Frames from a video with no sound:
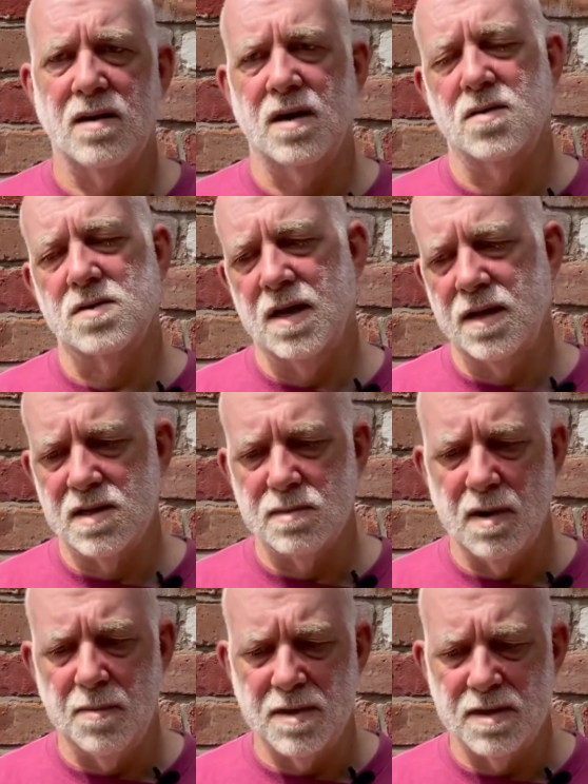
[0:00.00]
It was linked to my
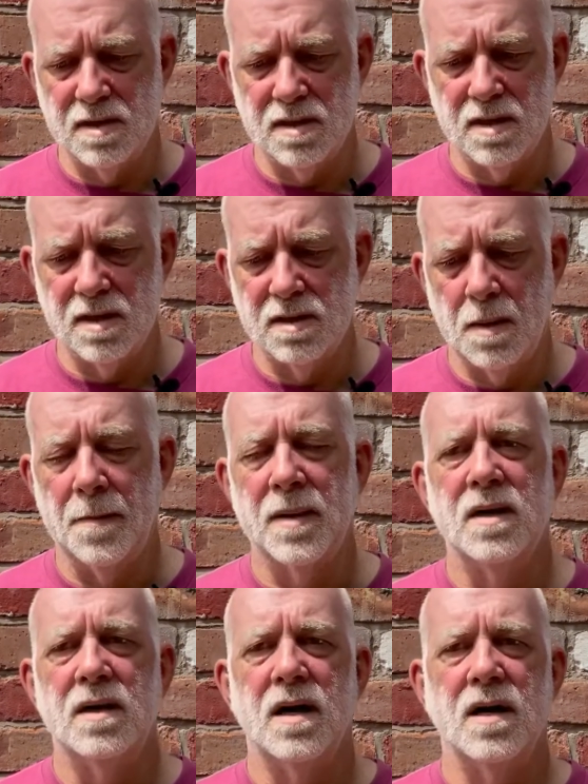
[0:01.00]
businesses,
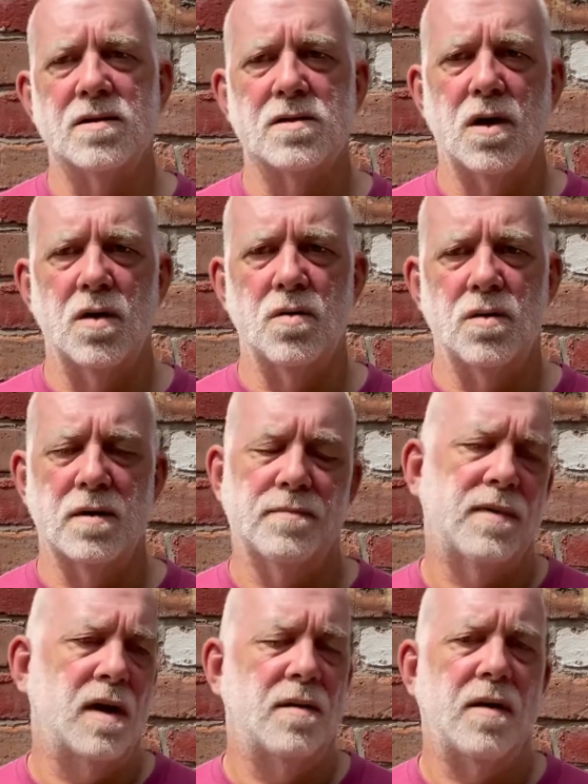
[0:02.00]
and so
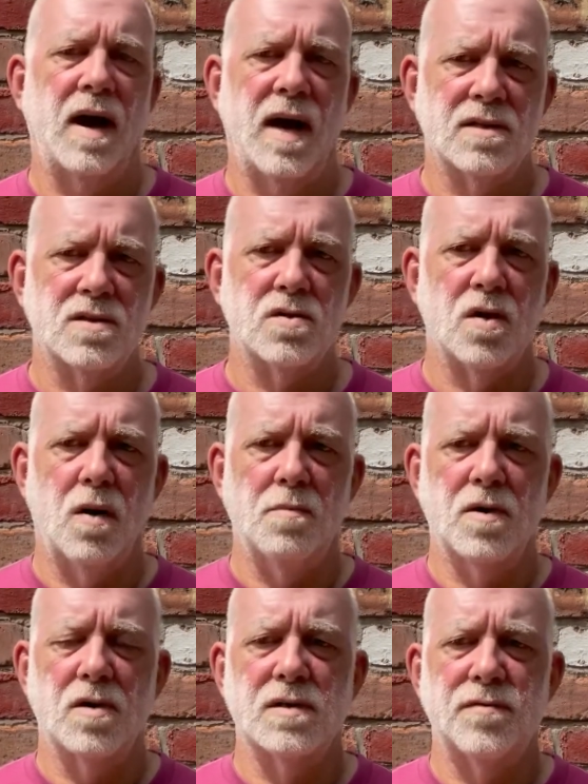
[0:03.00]
I had to stop,
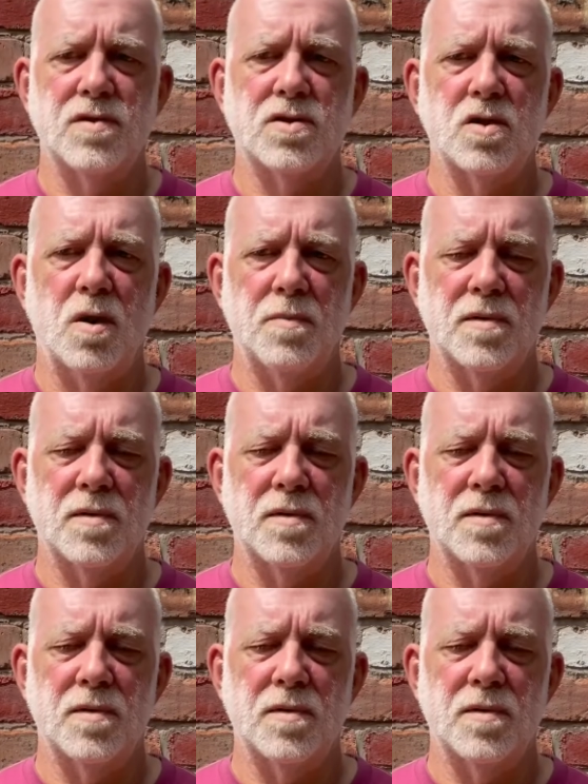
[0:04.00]
because if you stop